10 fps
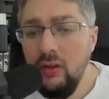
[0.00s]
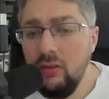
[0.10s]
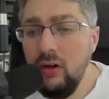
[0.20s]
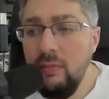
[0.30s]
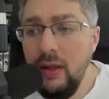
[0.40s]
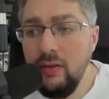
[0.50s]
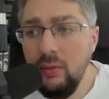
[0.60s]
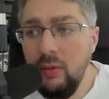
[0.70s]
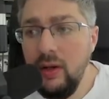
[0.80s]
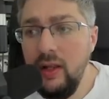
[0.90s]
sort of Major
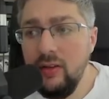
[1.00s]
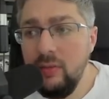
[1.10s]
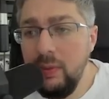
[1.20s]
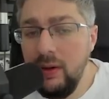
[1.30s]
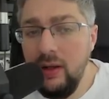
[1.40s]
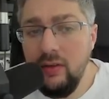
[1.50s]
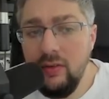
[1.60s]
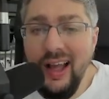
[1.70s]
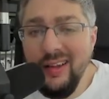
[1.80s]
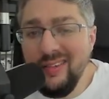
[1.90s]
1
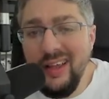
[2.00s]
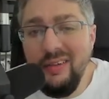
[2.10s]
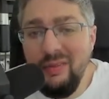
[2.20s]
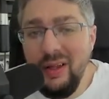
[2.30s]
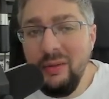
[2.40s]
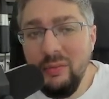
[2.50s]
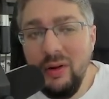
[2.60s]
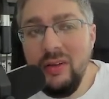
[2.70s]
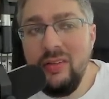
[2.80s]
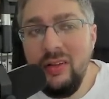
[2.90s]
experience. Outside of like
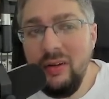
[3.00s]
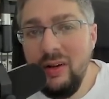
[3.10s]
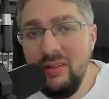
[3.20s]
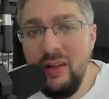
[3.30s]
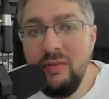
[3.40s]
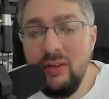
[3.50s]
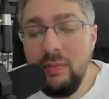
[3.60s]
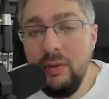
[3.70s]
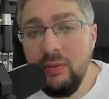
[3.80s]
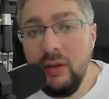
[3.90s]
one series, they've just
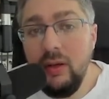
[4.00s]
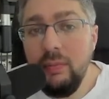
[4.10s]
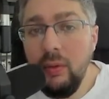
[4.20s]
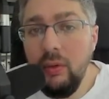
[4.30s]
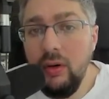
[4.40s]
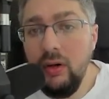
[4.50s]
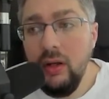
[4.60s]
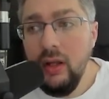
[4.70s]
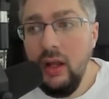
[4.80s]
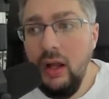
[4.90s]
been really poor
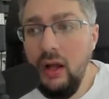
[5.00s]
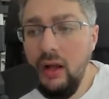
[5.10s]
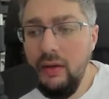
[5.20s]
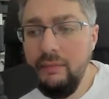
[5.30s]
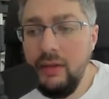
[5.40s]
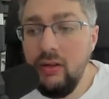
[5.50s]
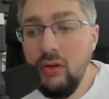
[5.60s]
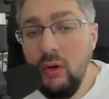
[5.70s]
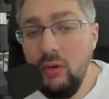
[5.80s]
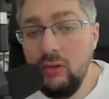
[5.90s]
this
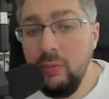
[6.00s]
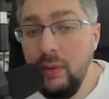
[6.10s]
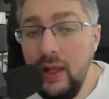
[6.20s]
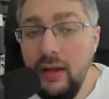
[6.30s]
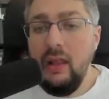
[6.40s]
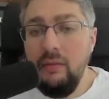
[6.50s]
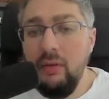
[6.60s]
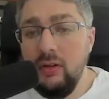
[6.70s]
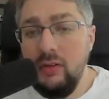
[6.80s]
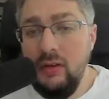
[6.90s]
whole split. They've
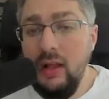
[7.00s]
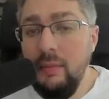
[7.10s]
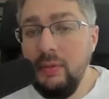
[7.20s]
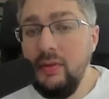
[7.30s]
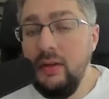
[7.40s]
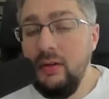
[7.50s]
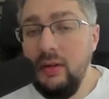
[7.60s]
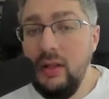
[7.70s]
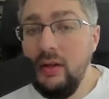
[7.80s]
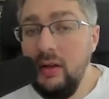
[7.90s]
looked not
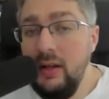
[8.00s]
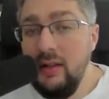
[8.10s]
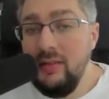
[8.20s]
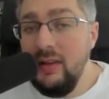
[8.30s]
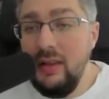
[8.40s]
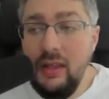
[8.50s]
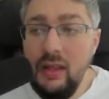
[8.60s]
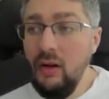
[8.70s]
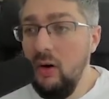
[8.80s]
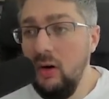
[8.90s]
particularly good in
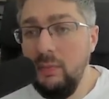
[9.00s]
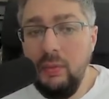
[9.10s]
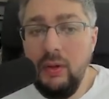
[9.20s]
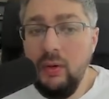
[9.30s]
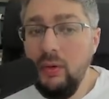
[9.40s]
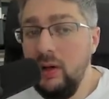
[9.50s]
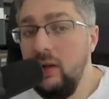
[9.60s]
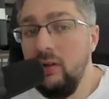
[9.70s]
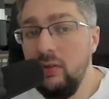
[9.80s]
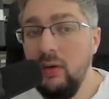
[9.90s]
S&D, hardpoint, or
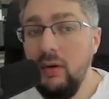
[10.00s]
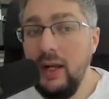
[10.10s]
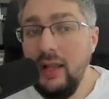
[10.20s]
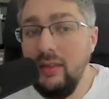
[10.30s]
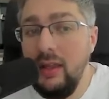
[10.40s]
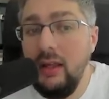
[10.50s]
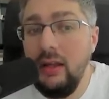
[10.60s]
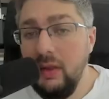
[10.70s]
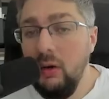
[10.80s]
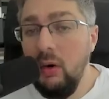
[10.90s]
control. And I
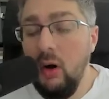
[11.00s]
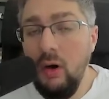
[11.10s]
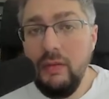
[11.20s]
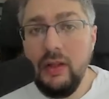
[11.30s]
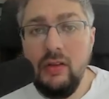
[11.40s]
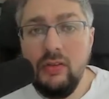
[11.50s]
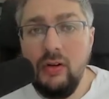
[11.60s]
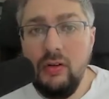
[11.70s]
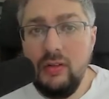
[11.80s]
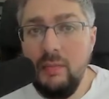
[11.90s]
think, all the
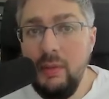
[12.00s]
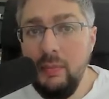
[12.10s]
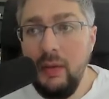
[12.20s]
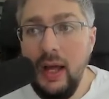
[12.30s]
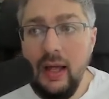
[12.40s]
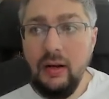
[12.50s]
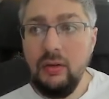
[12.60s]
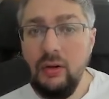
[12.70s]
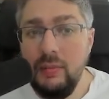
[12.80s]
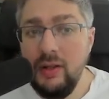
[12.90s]
concerns that people had,
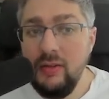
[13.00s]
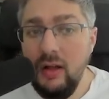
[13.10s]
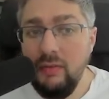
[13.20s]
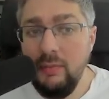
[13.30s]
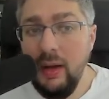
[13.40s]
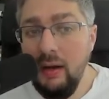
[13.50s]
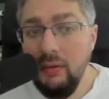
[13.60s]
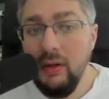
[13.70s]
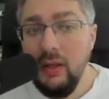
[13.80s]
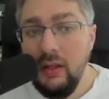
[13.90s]
including myself, about
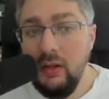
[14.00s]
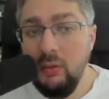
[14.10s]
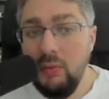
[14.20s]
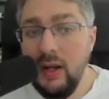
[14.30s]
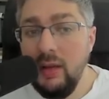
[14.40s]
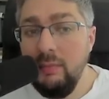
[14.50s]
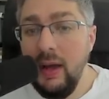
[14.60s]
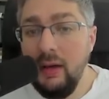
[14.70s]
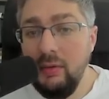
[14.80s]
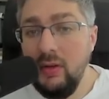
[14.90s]
running it
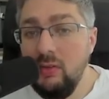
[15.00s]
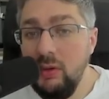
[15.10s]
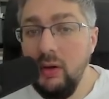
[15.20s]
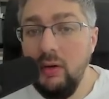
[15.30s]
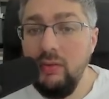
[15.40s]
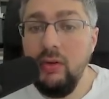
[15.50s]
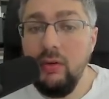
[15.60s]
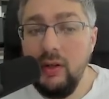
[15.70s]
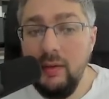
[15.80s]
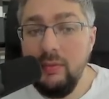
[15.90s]
back with a trio of
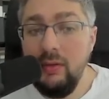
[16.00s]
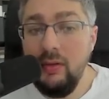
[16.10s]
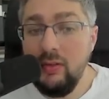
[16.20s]
Hook, Neptune, and